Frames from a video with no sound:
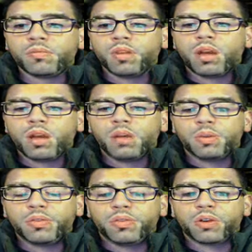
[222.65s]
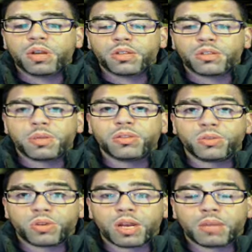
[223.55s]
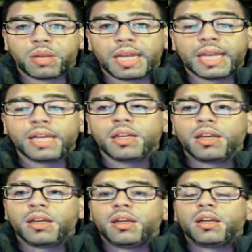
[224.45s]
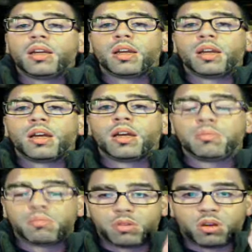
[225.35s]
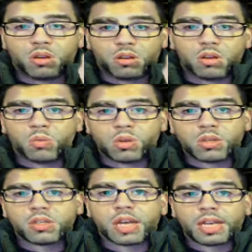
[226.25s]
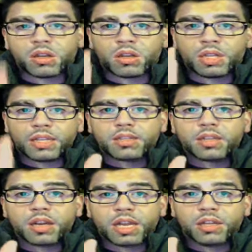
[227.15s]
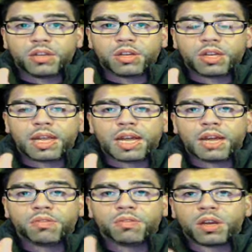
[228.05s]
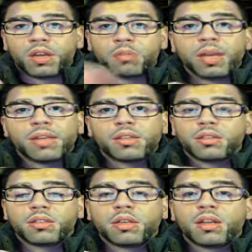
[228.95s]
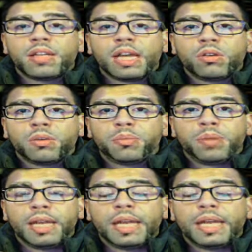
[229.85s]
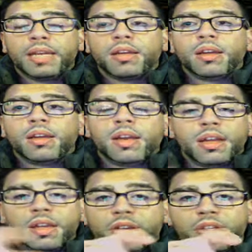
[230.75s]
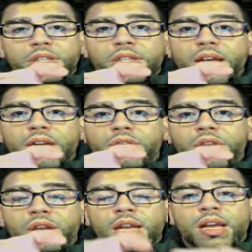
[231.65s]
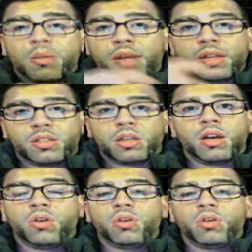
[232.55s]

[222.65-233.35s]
if you've got an instrumental track playing on one side, on the other side you can have the bass turned down completely, and you can just have an a cappella style